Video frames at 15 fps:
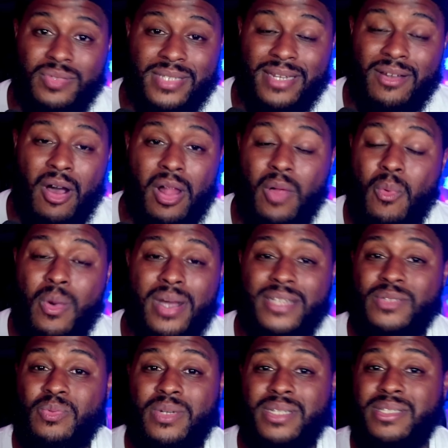and all it
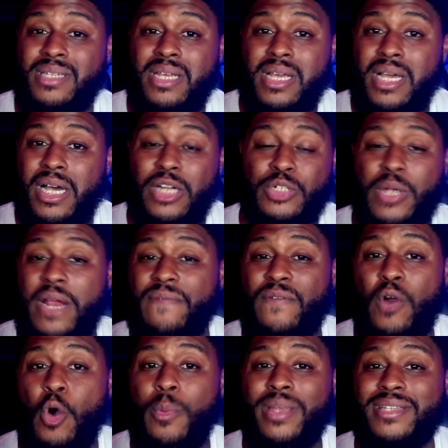was a trade for
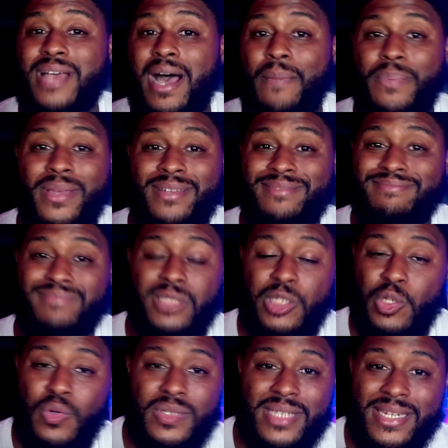Obi Toppin,
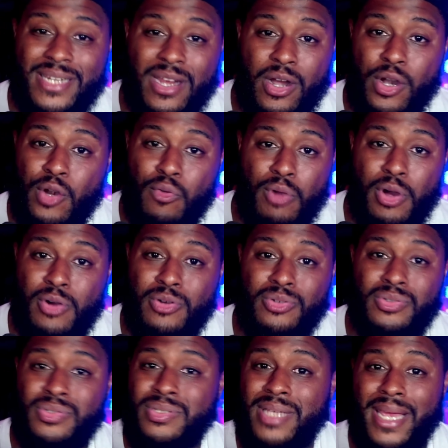losing Derrick
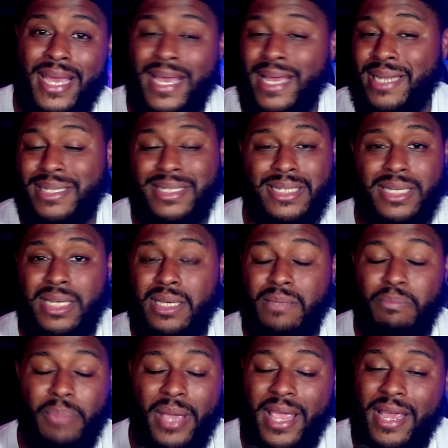Rose, and
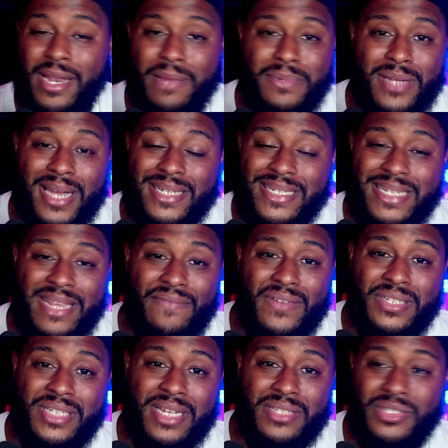picking up Donte
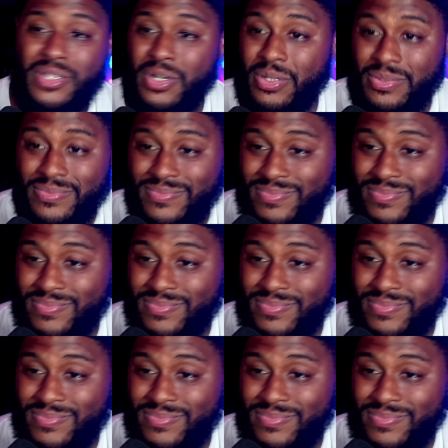Divencenzo.